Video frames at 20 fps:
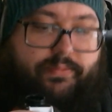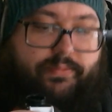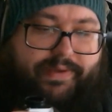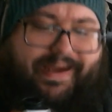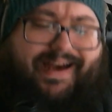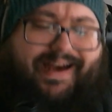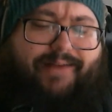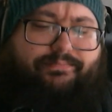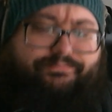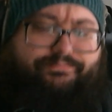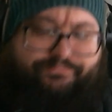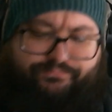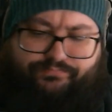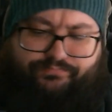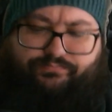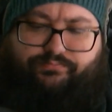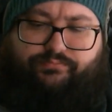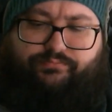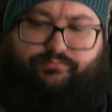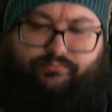Yeah,
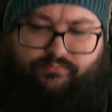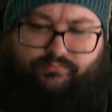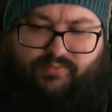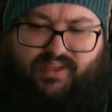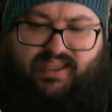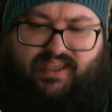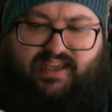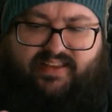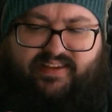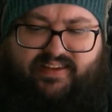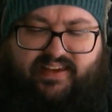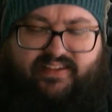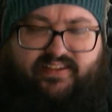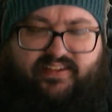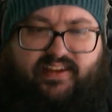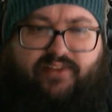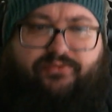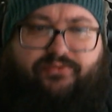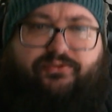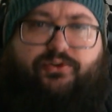it
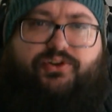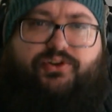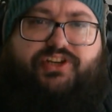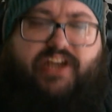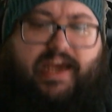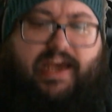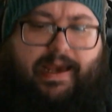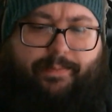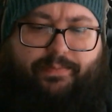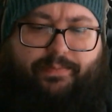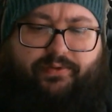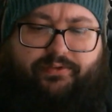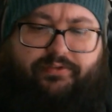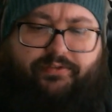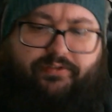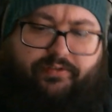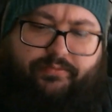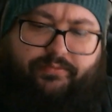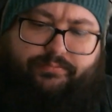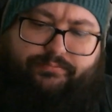tastes like Fuji
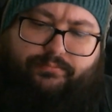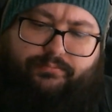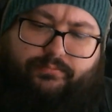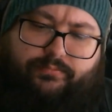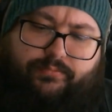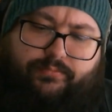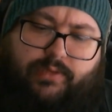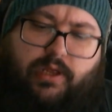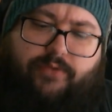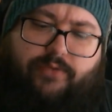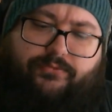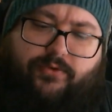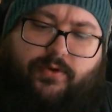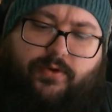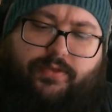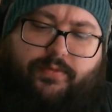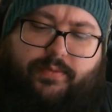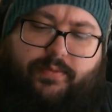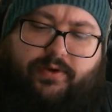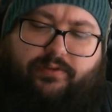apples
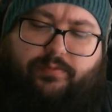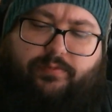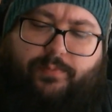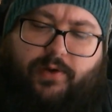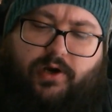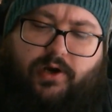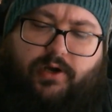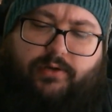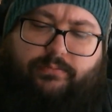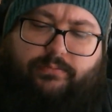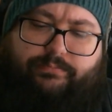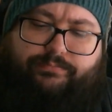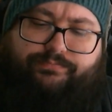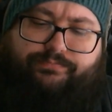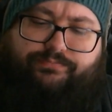for the most part.